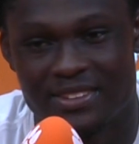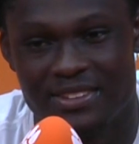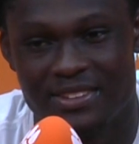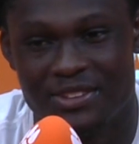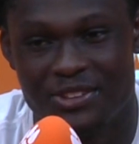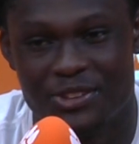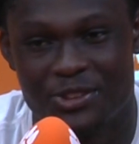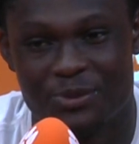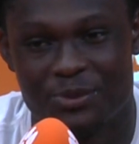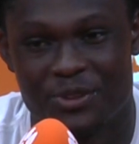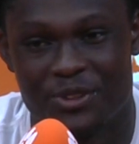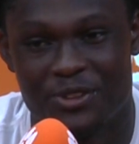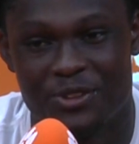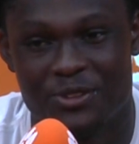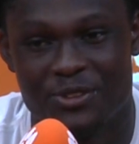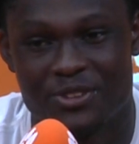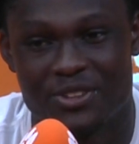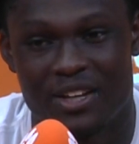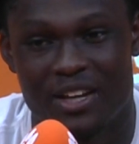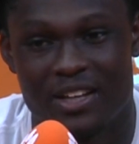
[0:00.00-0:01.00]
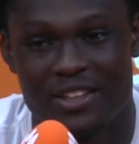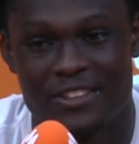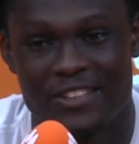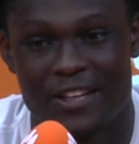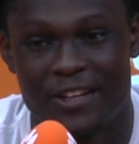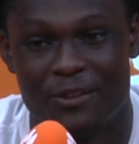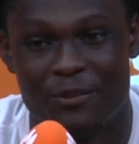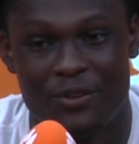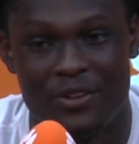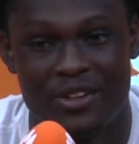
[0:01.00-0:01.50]
He's just one of those guys
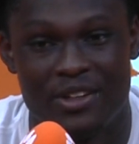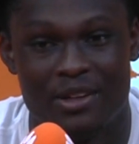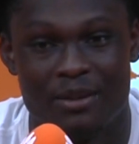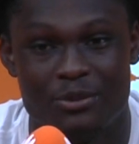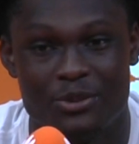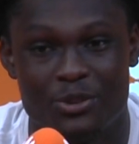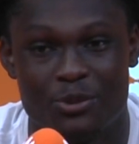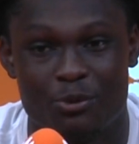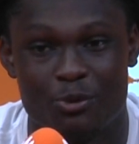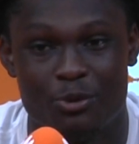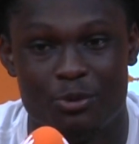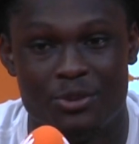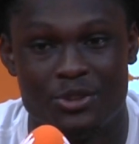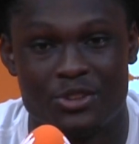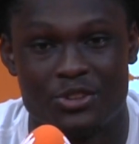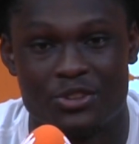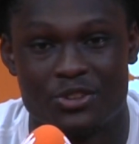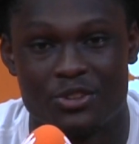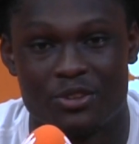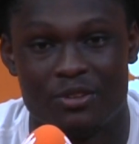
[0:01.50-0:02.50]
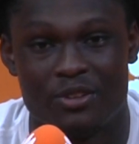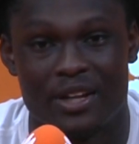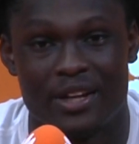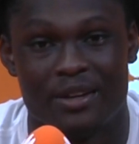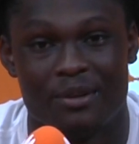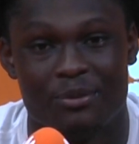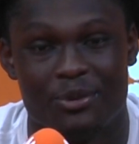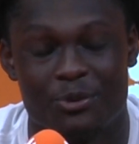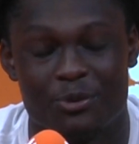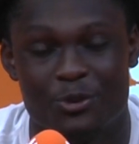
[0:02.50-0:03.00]
that when he comes in the room, he's just going to light
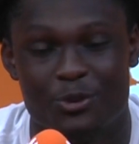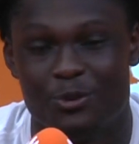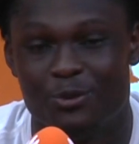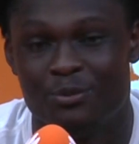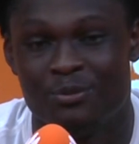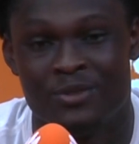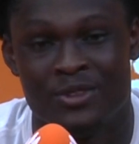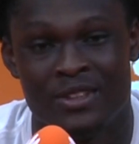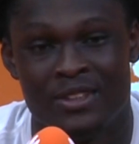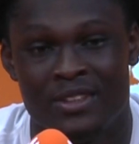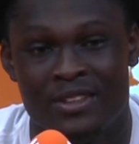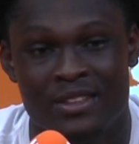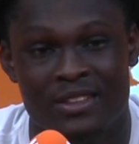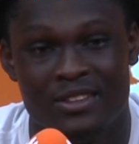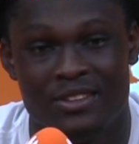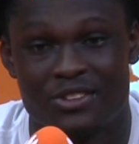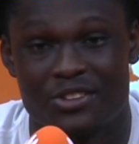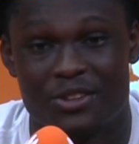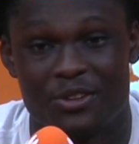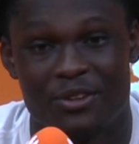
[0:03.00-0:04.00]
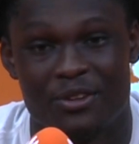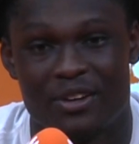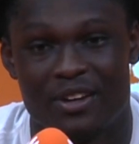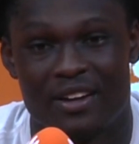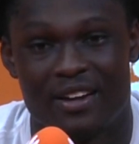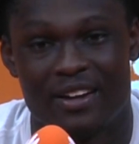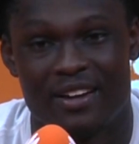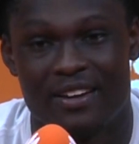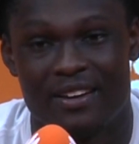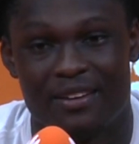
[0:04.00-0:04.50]
up the room. So,
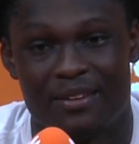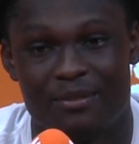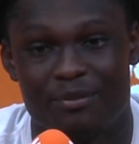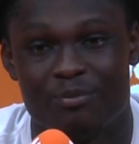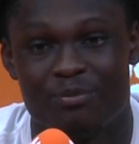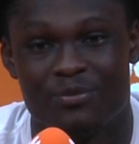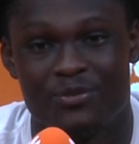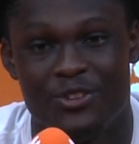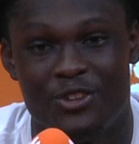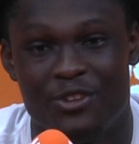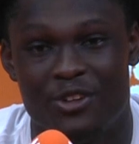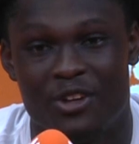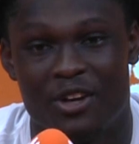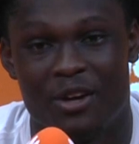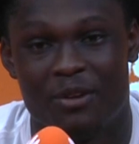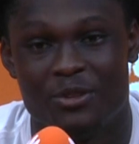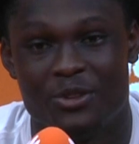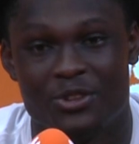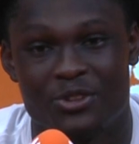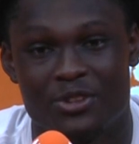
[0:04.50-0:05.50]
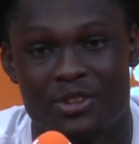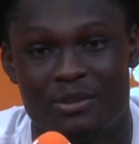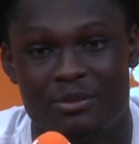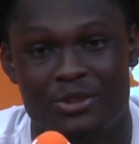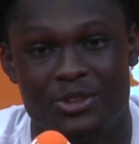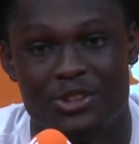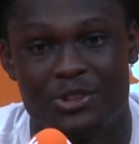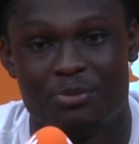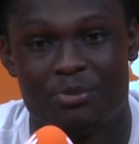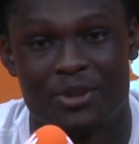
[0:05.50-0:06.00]
you know, I was
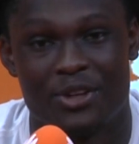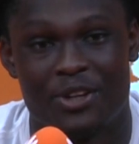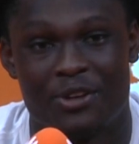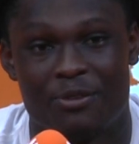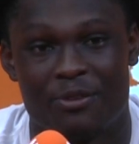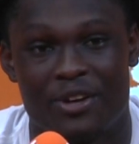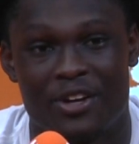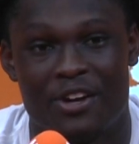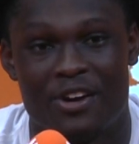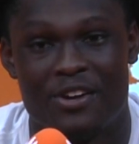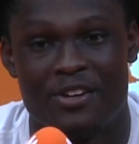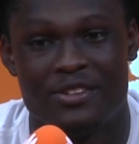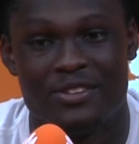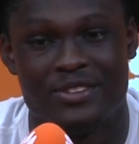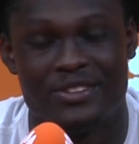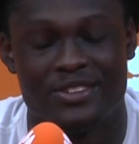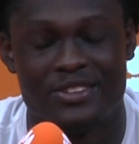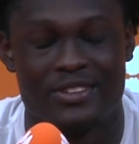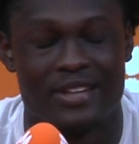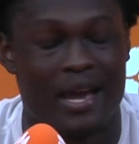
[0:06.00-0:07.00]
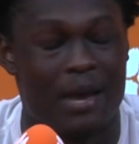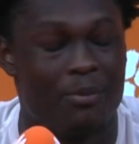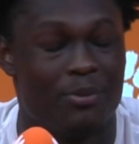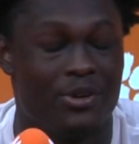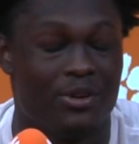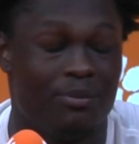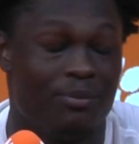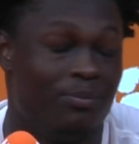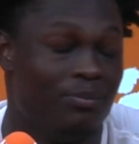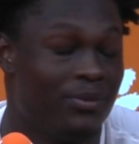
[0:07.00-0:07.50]
dreaming, just playing around, and just
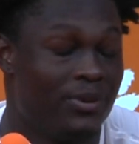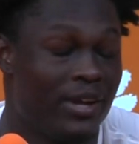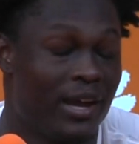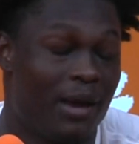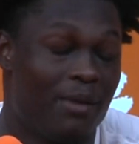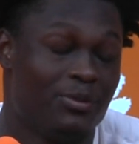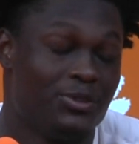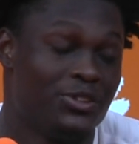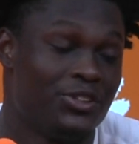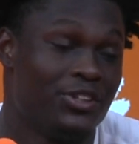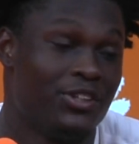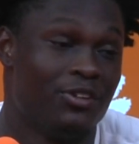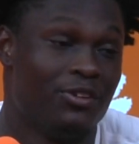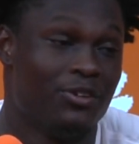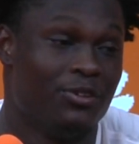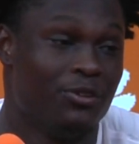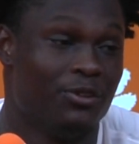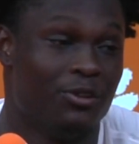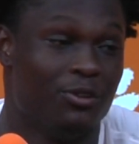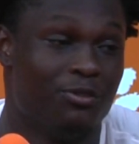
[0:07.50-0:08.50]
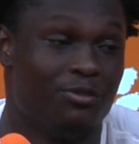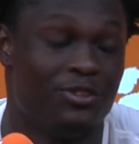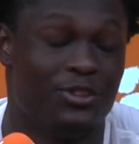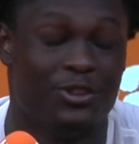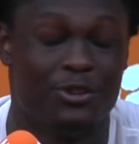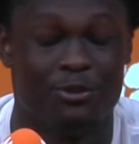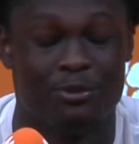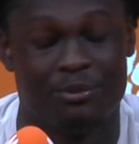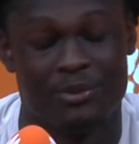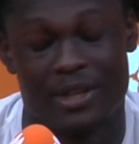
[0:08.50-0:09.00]
happened to capture it on
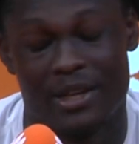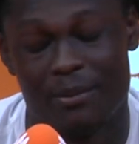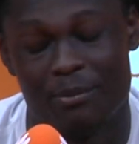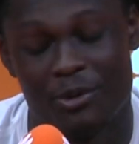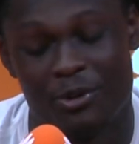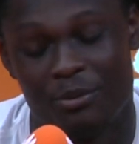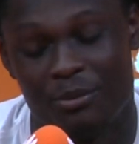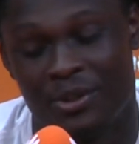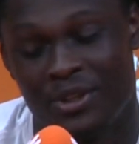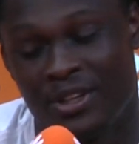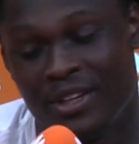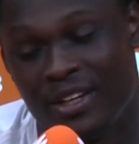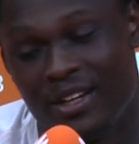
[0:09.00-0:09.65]
film that moment.